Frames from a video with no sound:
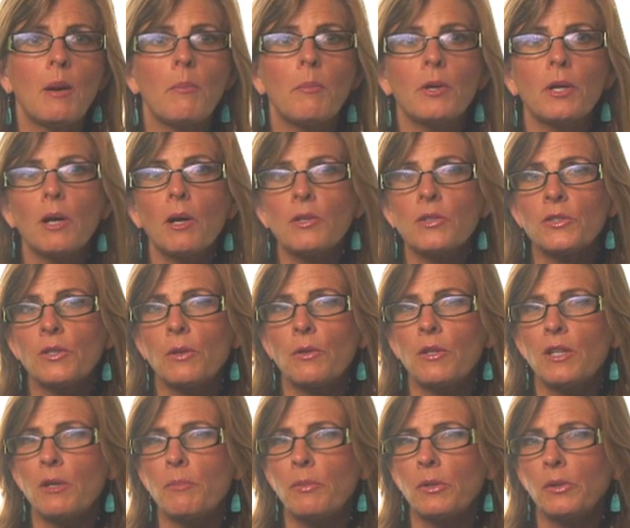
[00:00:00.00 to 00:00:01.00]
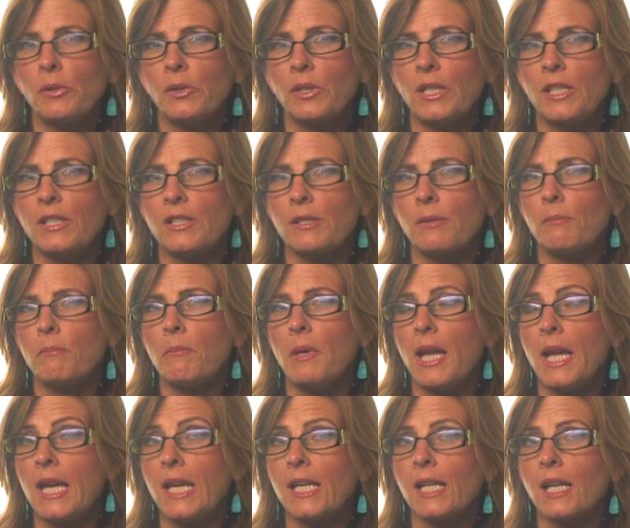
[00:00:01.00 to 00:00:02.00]
but also the ability to
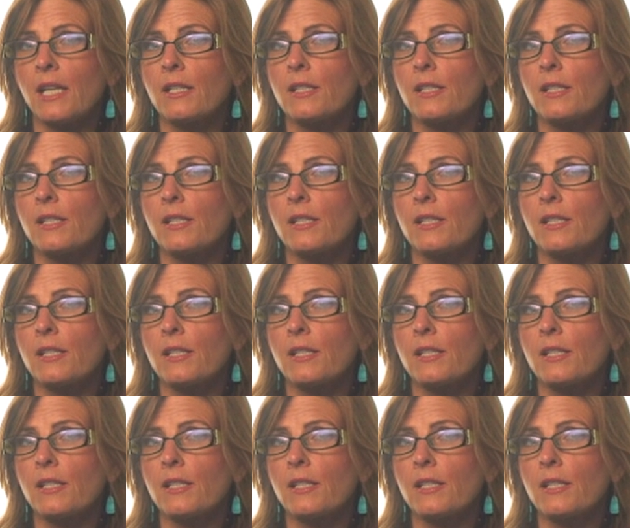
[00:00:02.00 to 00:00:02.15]
make